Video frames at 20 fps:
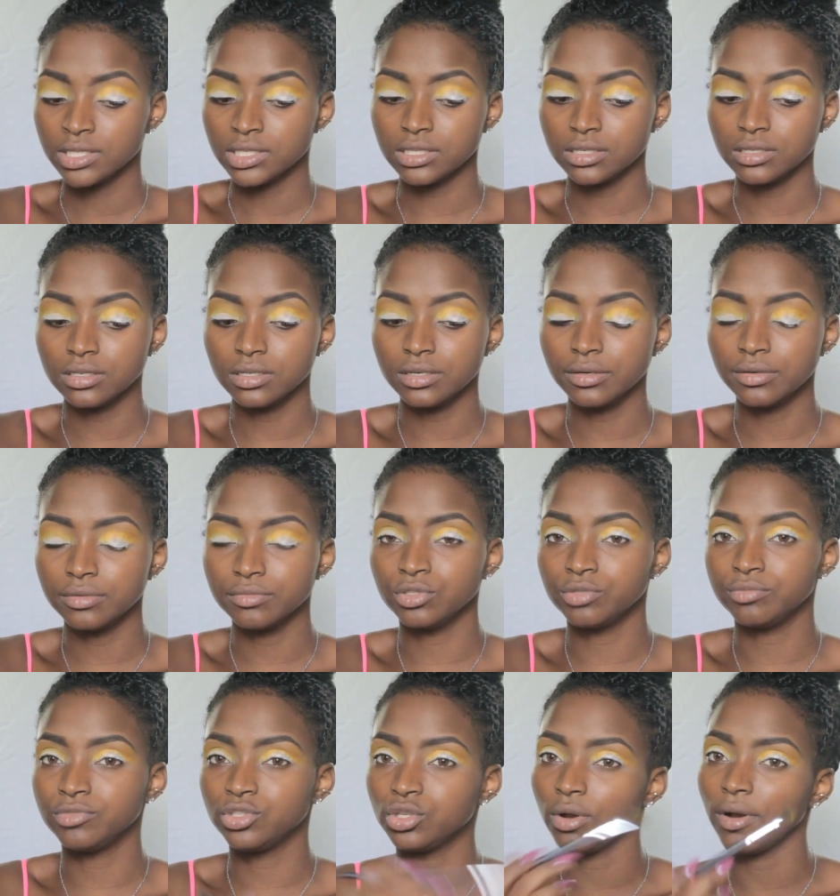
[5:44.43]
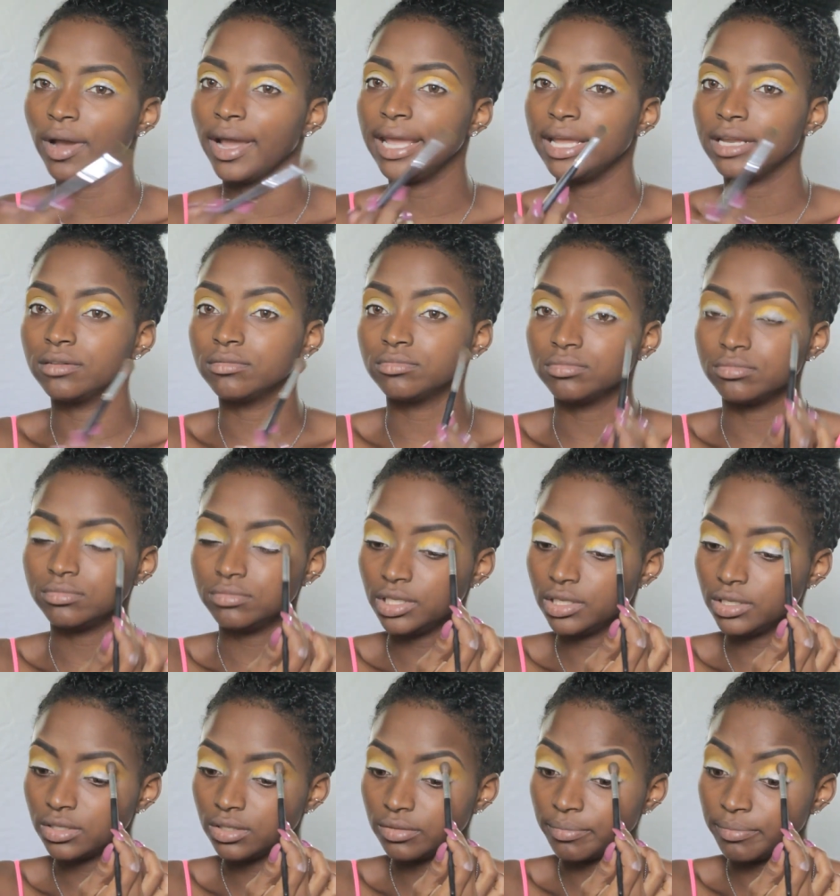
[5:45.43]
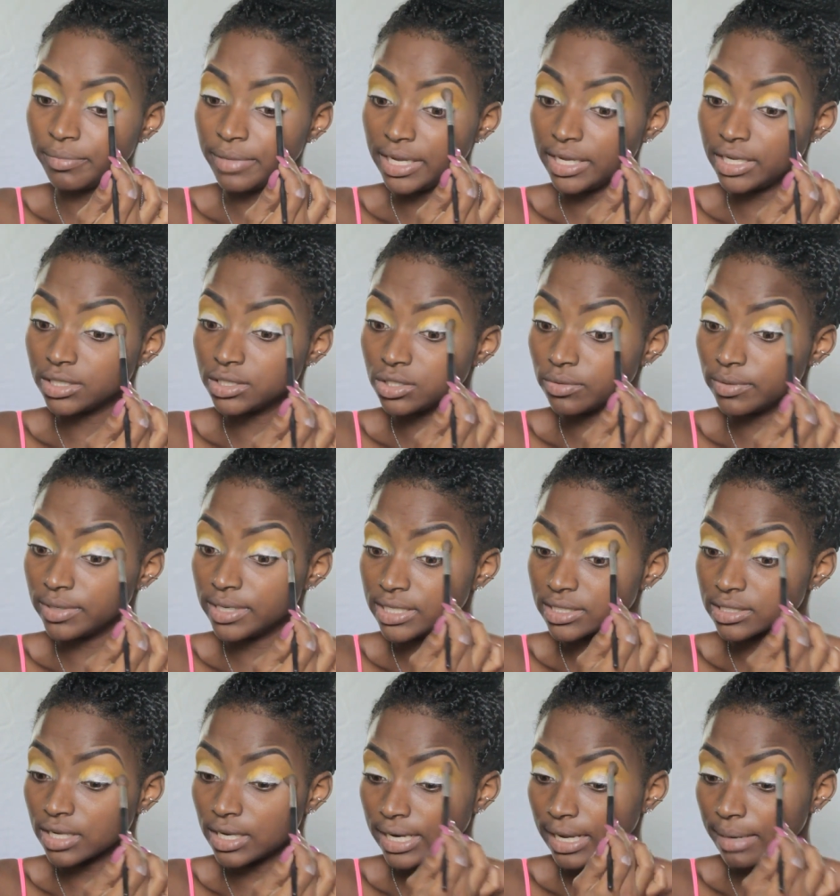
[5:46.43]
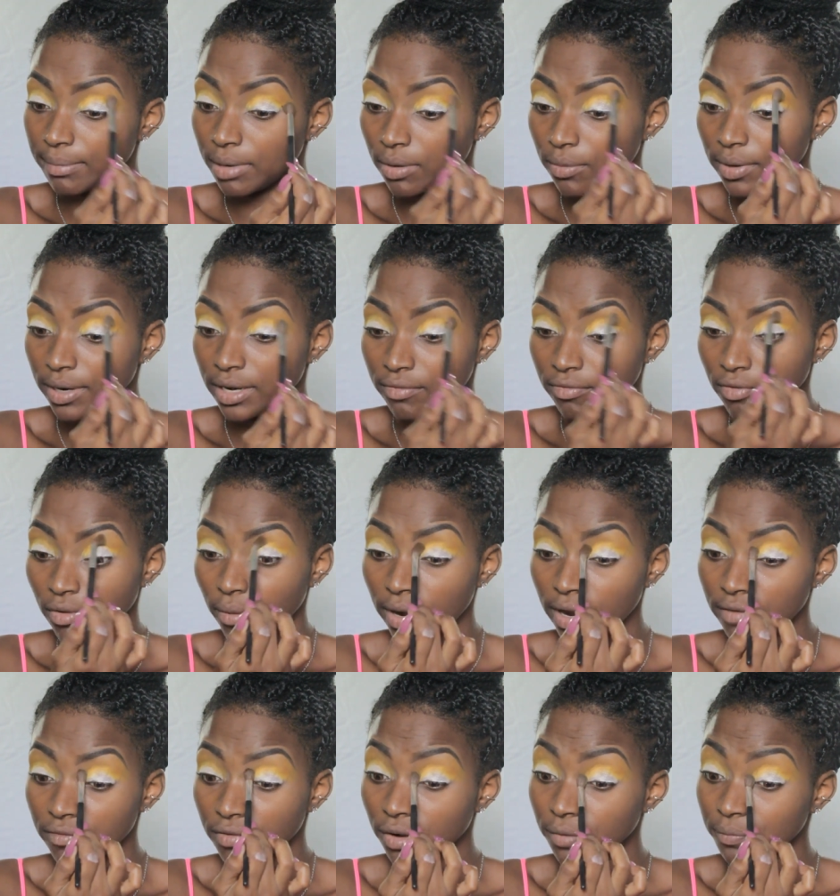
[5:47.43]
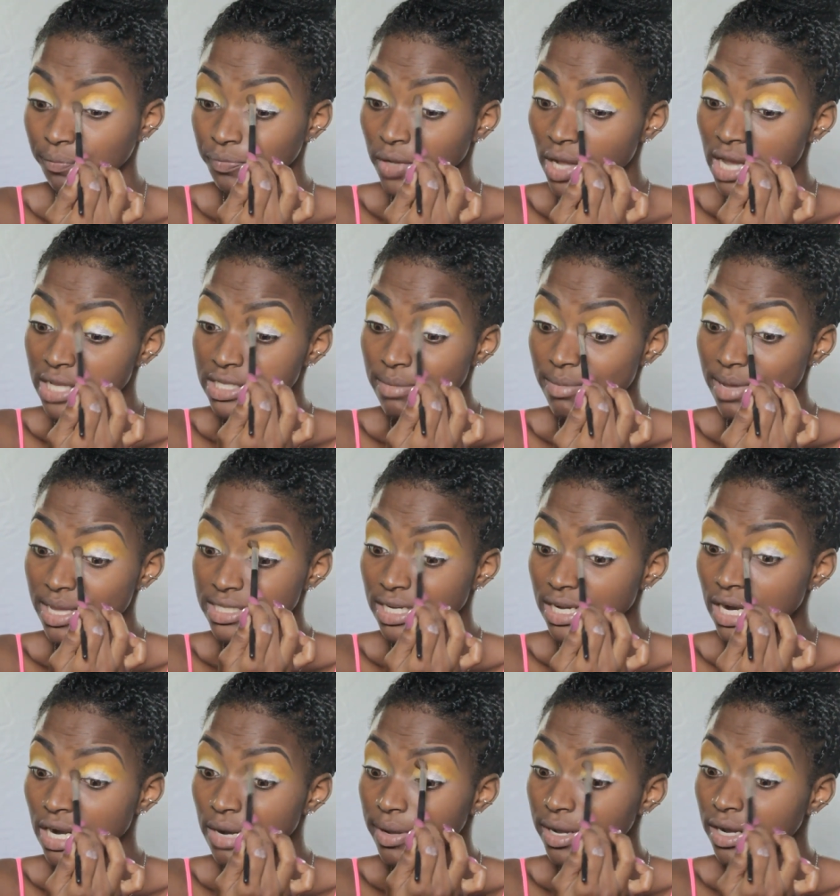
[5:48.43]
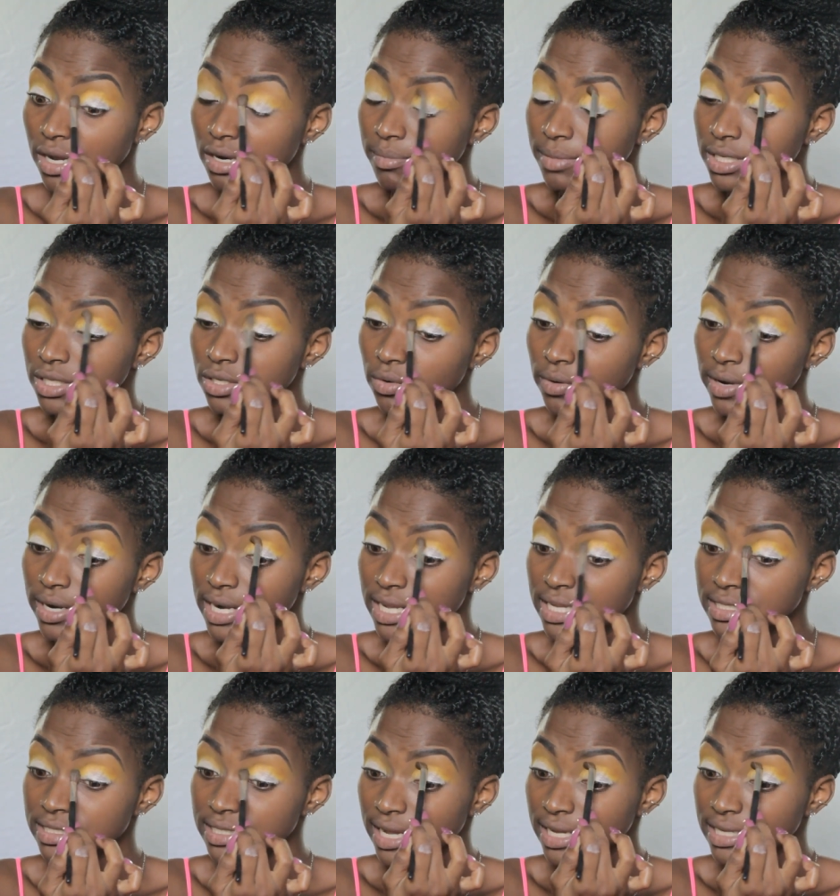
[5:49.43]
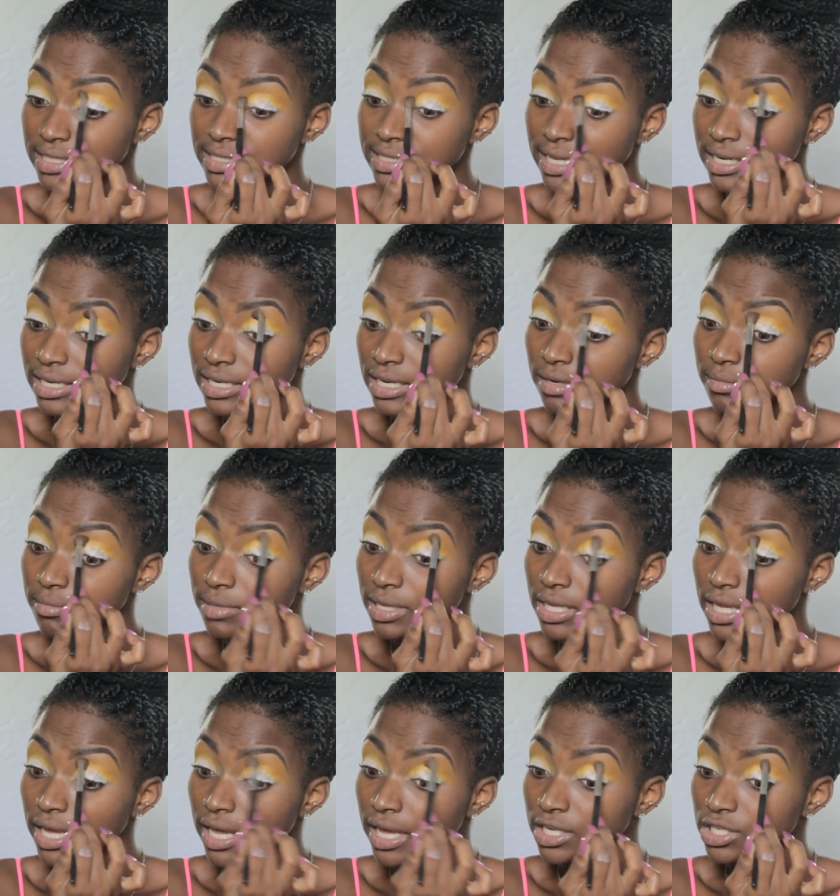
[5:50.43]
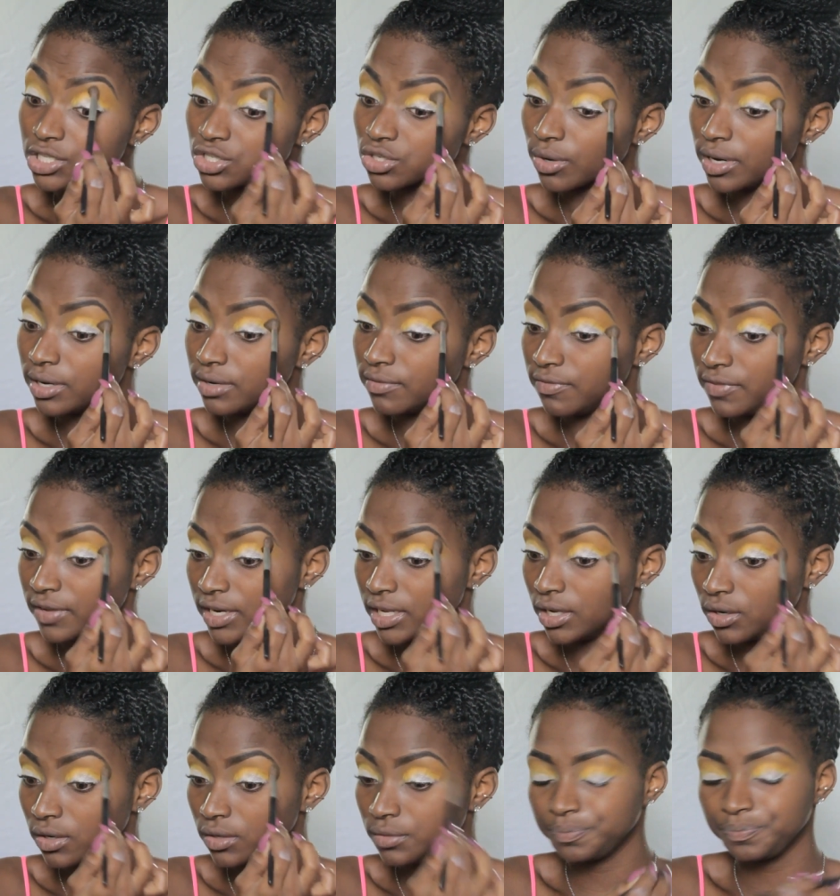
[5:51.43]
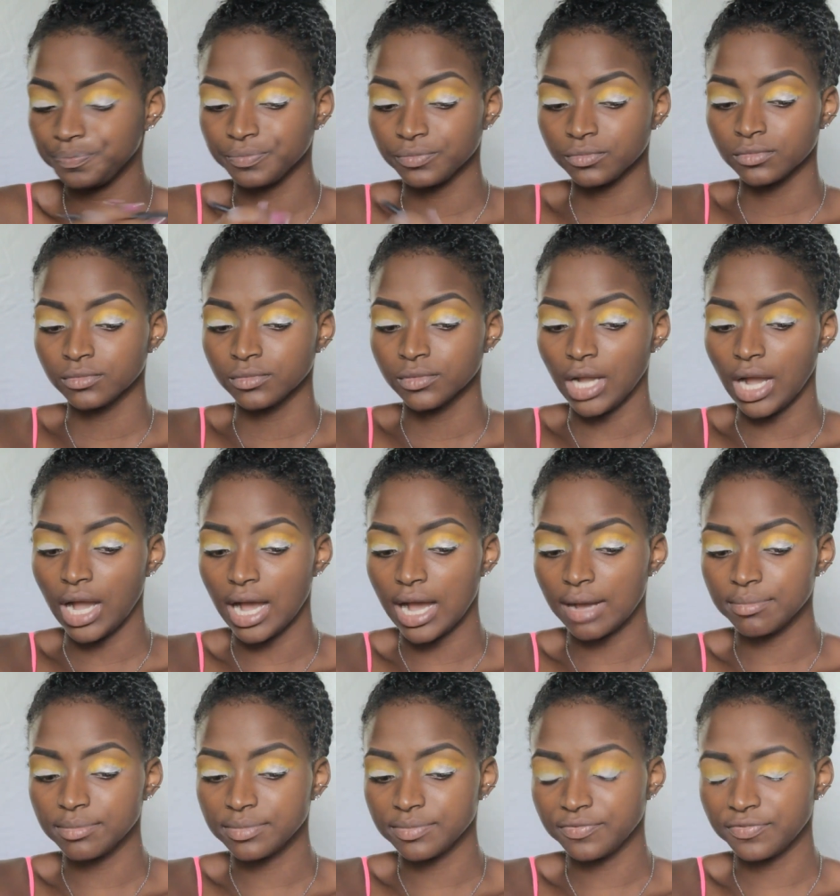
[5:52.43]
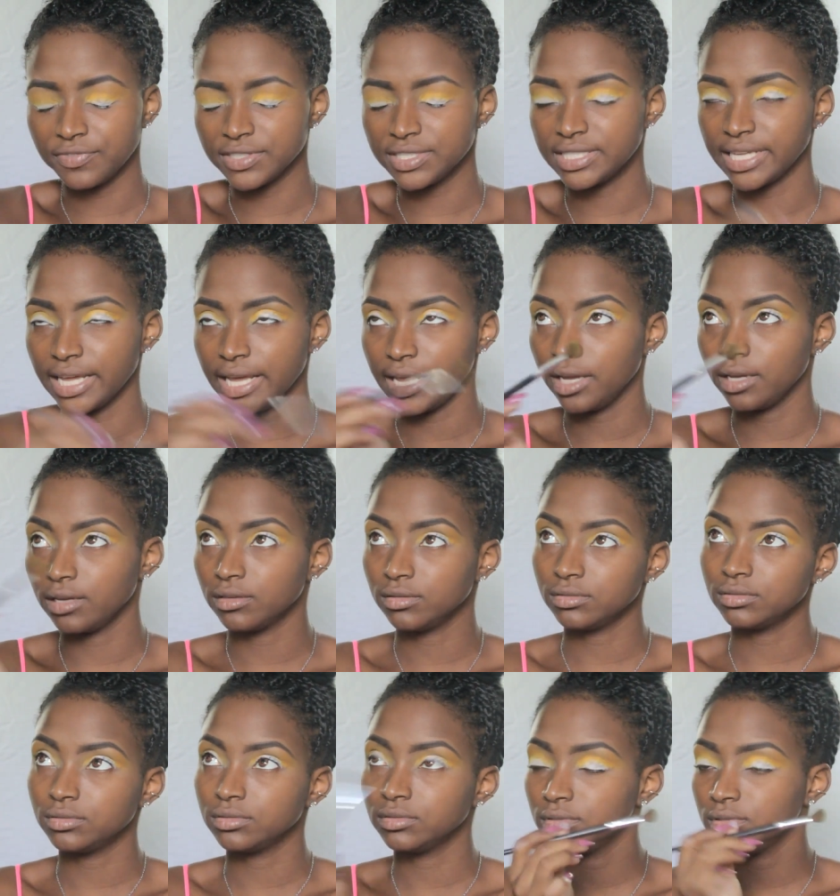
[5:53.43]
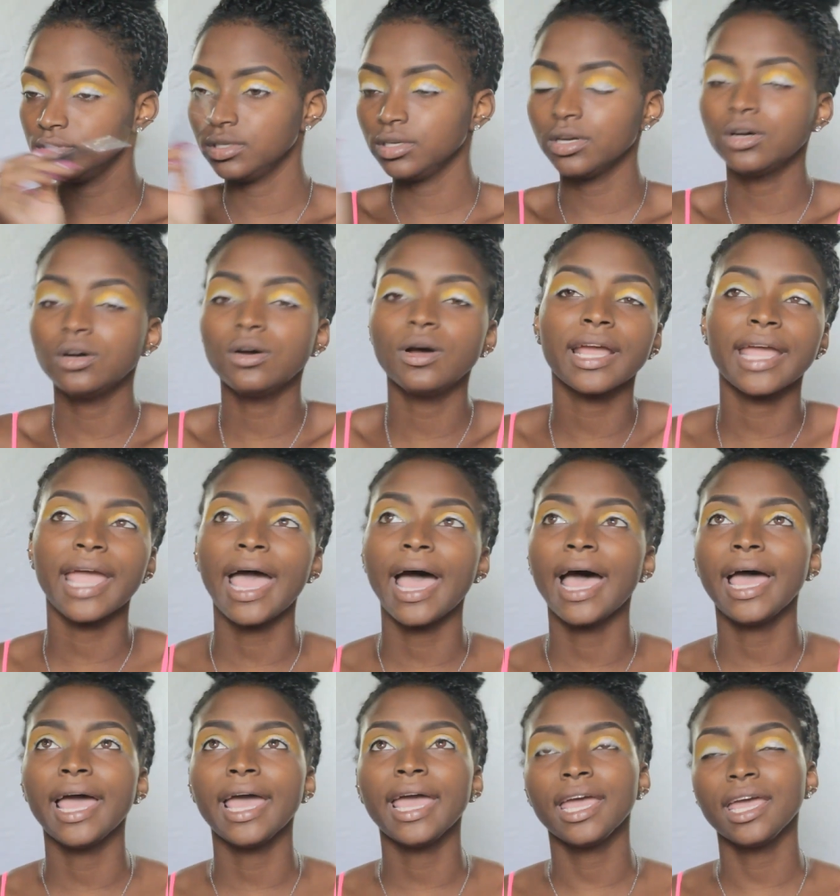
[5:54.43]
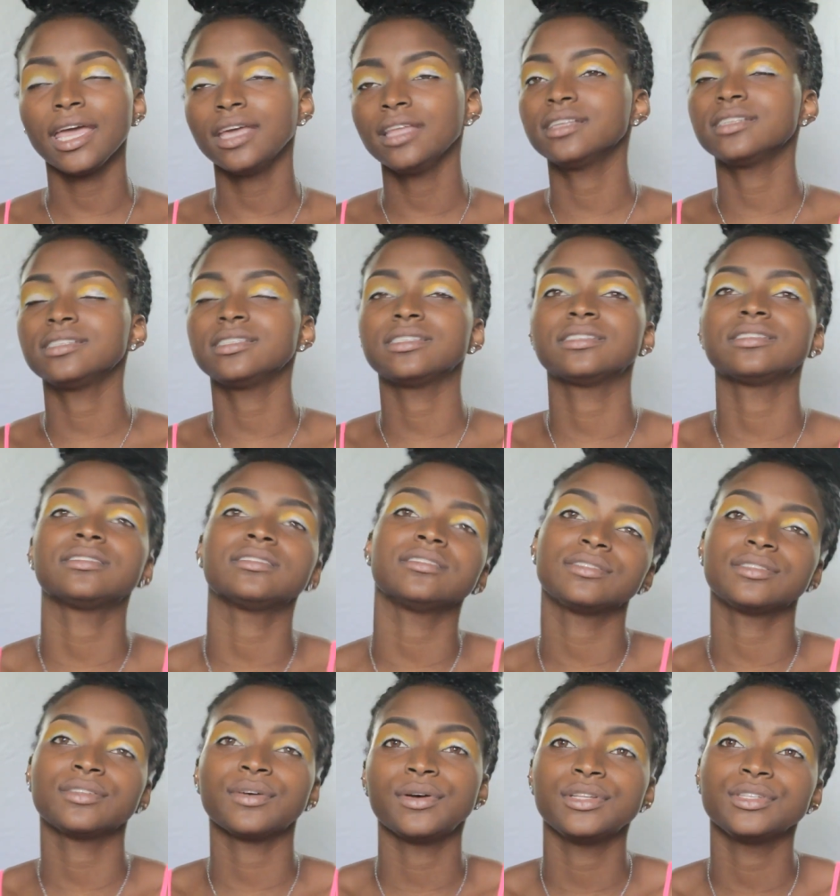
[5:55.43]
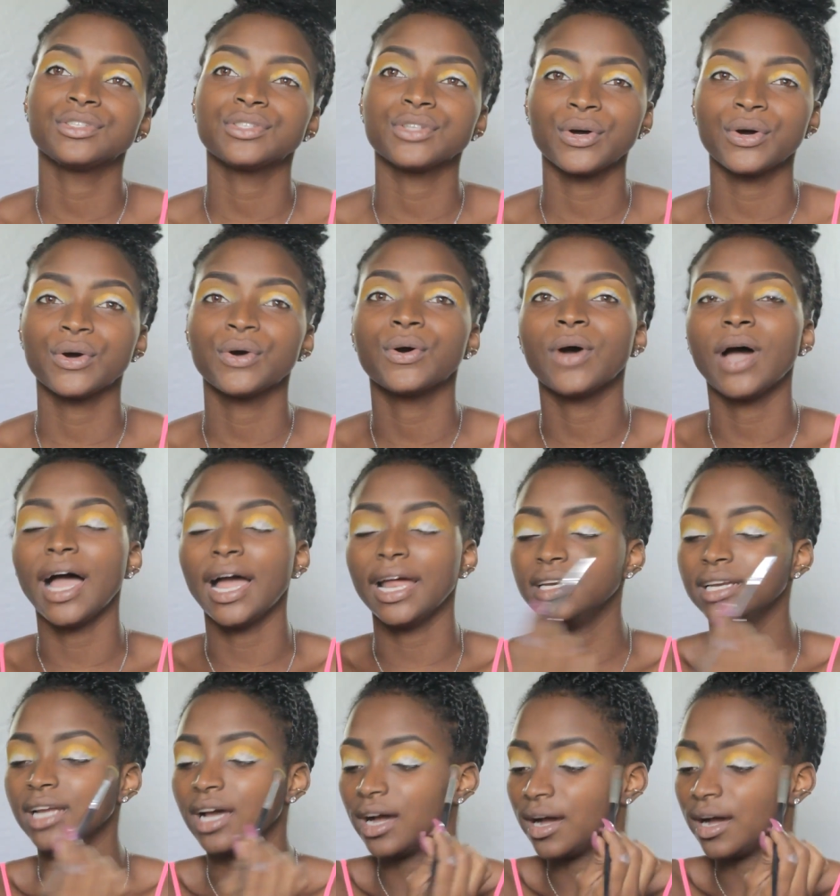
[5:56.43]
to join, you know, me doing this collab and whatever. So basically what you're gonna be doing is like sending me a short video for, say, you know, like, hi, this is so and so, and